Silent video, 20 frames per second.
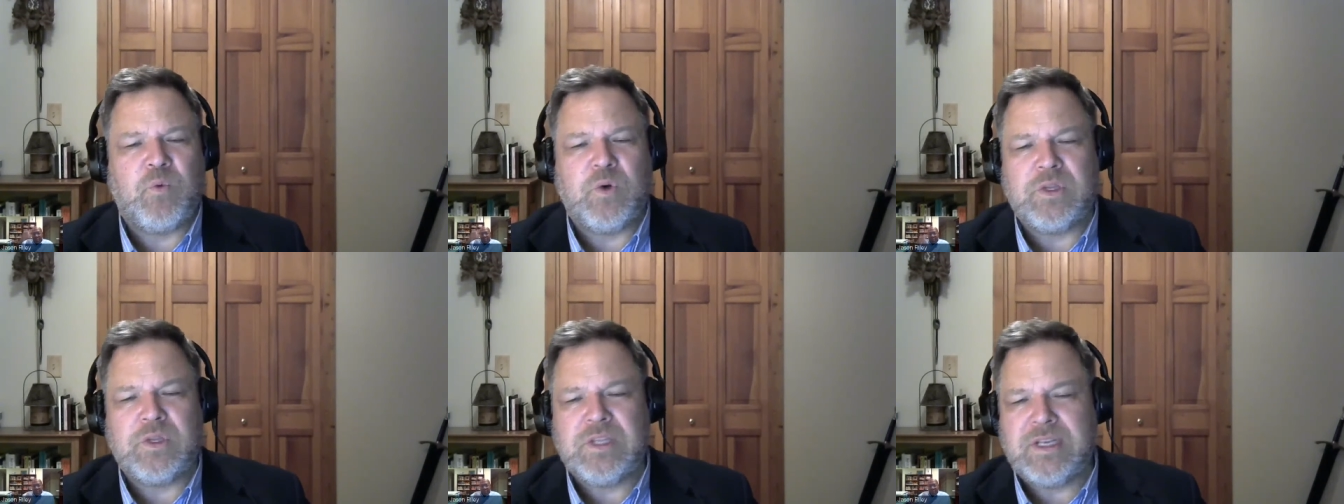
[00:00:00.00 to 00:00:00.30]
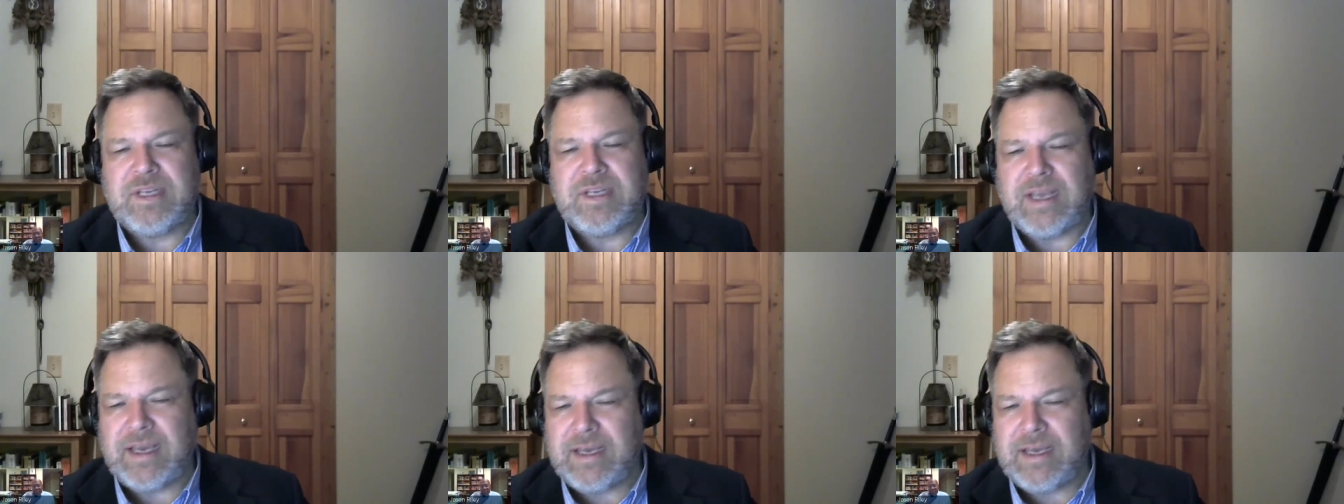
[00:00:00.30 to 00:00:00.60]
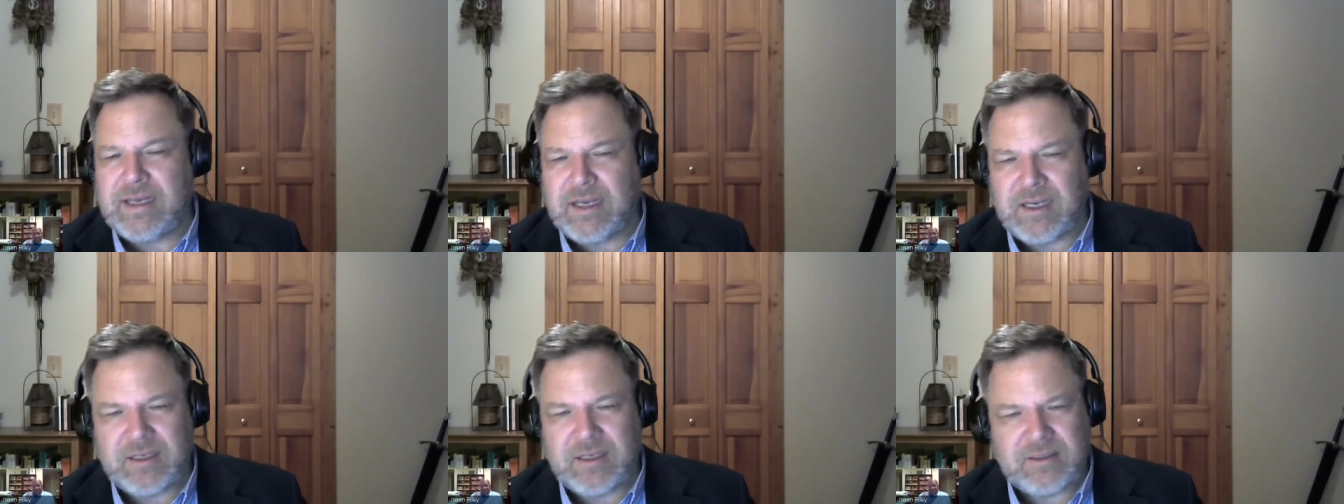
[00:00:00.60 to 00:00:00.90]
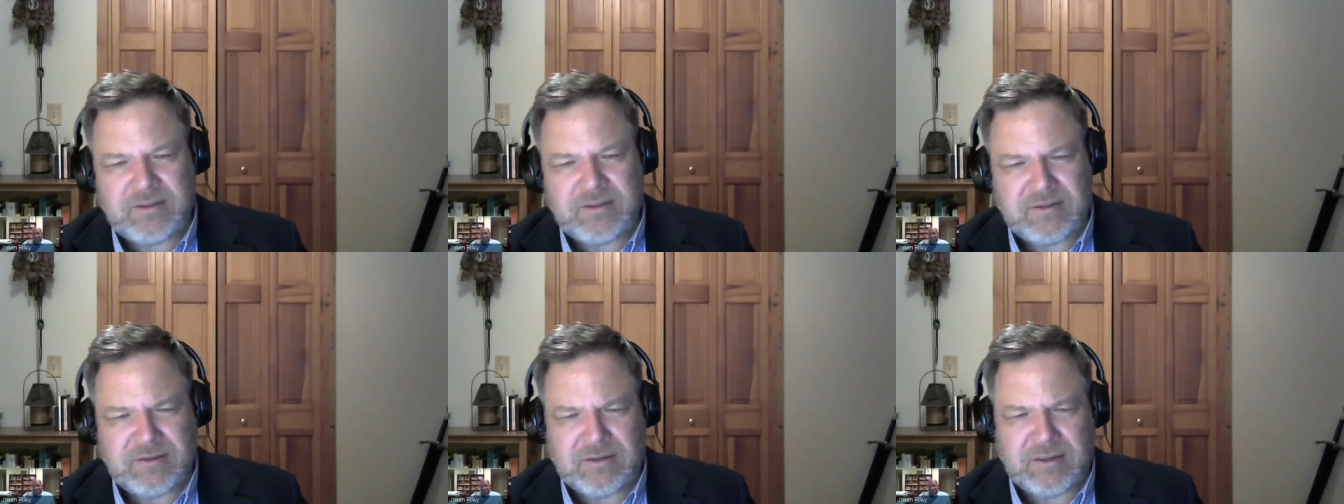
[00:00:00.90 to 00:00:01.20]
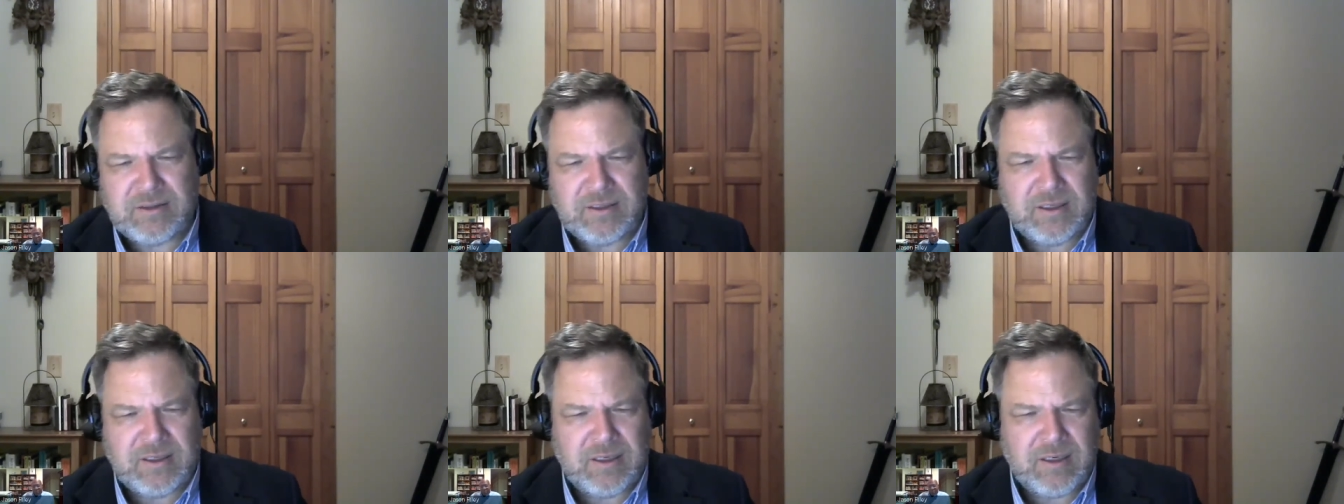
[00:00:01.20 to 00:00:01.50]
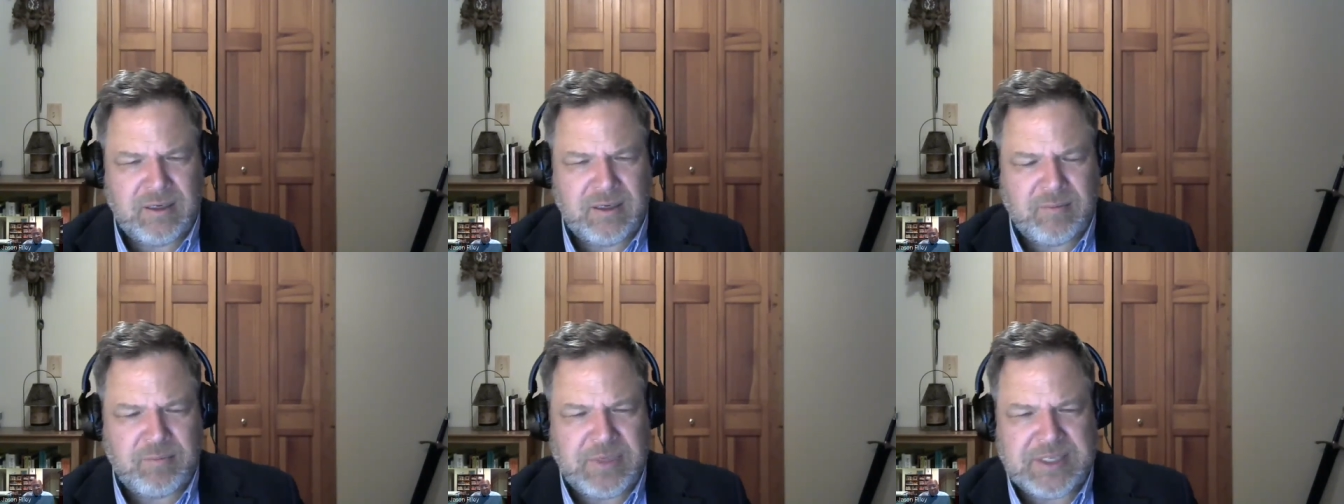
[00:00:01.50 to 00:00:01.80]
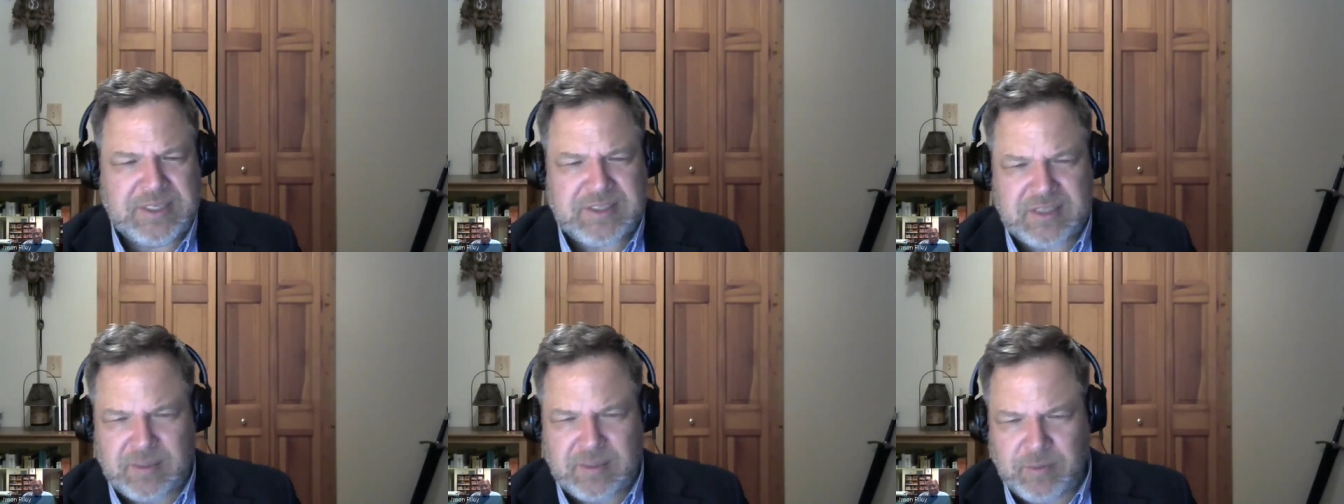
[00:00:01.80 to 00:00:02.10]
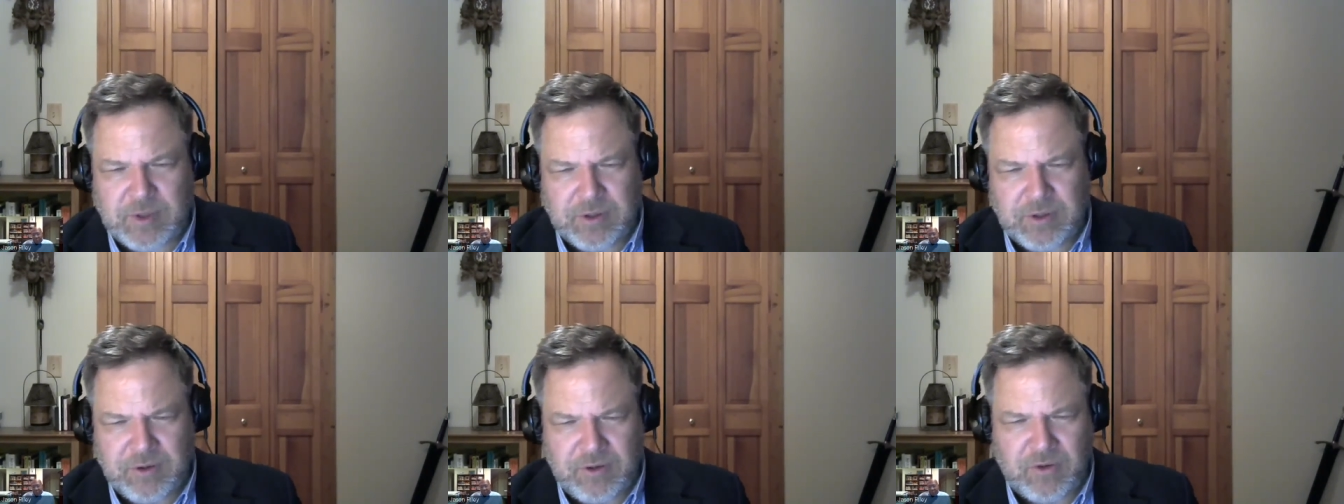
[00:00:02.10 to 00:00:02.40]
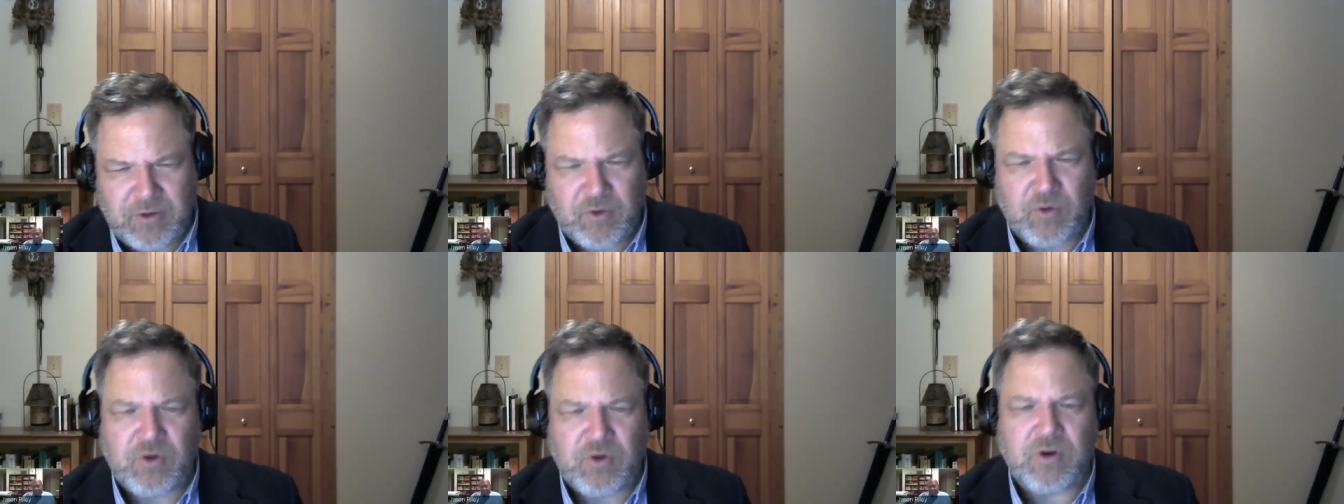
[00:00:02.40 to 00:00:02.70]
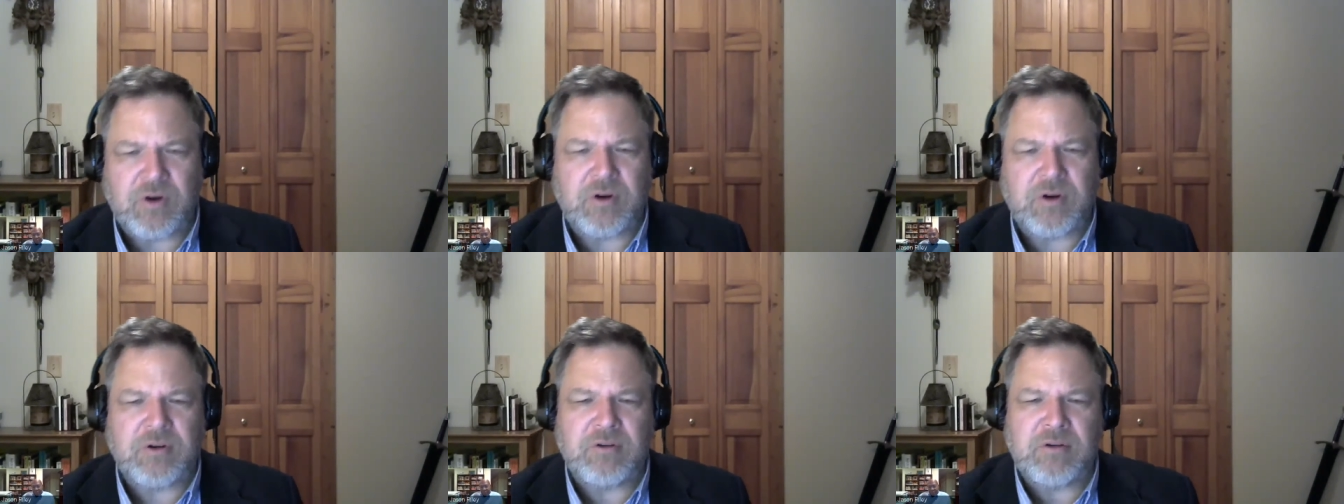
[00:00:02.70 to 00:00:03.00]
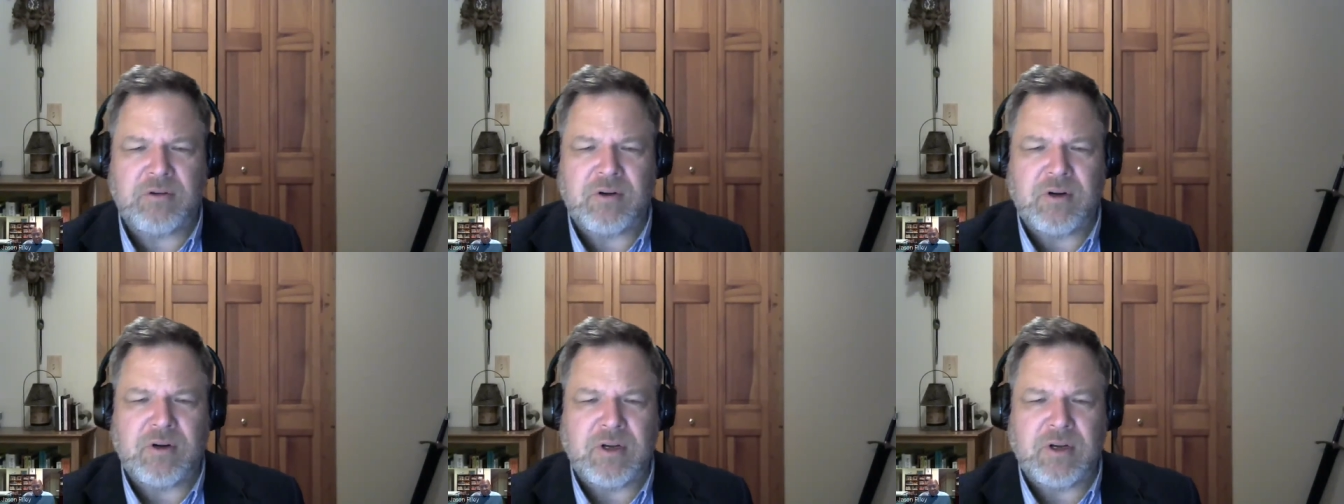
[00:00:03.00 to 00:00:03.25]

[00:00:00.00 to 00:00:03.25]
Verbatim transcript: would the data be similar, or